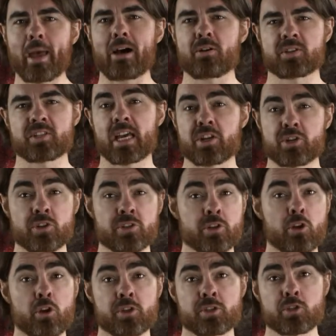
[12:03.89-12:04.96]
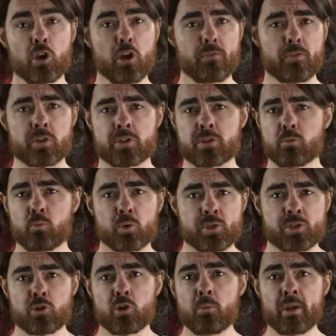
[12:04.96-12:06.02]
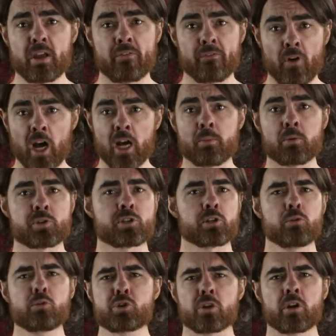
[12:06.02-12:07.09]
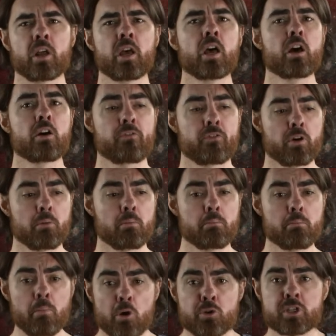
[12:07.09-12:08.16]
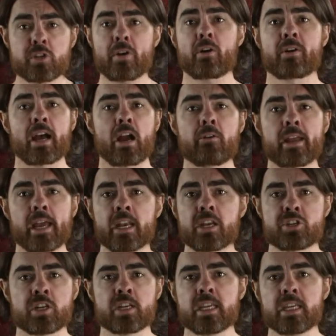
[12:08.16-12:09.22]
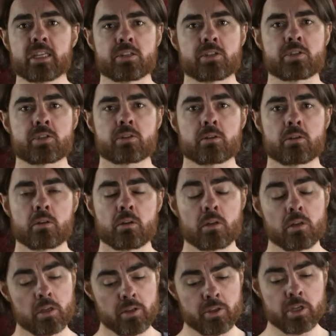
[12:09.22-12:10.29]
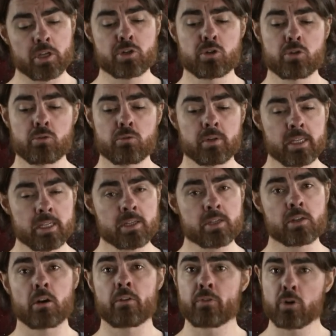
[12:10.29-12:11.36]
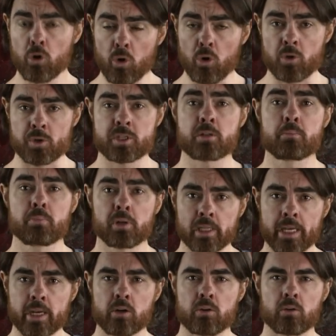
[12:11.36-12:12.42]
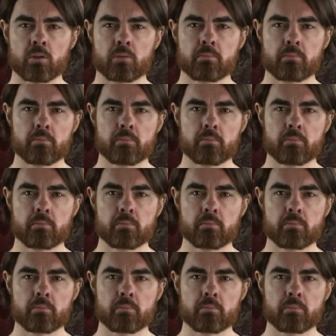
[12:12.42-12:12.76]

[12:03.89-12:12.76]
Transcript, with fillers: power stations at Earth's surface will soon be a viable solution for most of our current energy needs. The issue is, of course, political.